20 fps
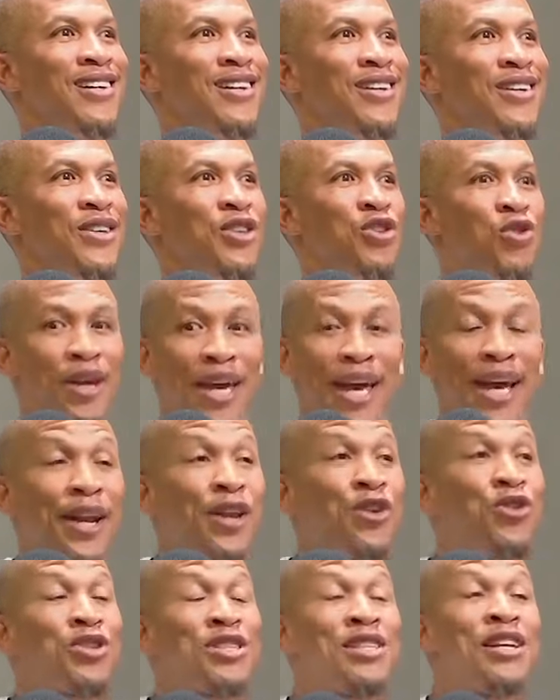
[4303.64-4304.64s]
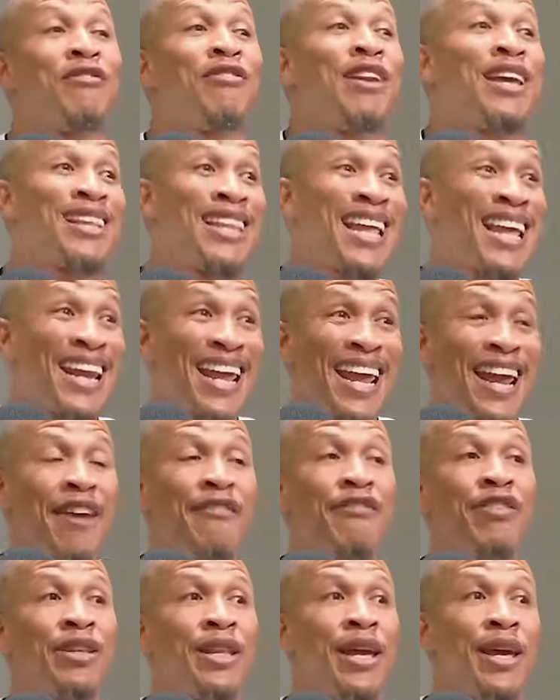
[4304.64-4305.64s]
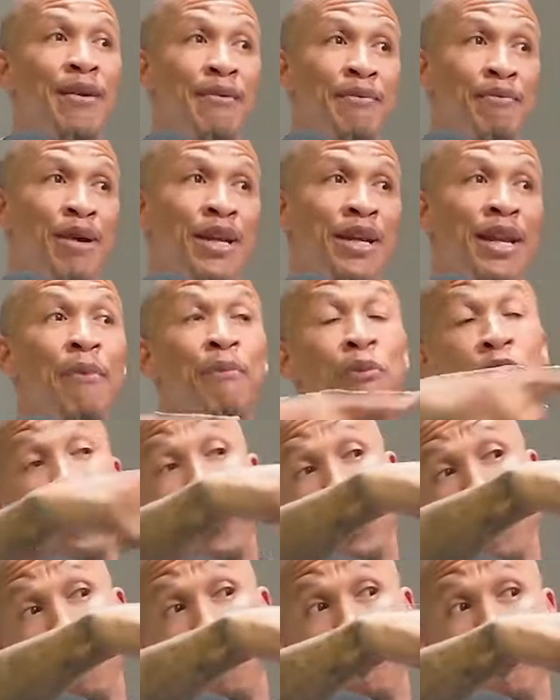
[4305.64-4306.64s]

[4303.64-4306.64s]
you carried yourself like that every day. But yeah. that pushed you.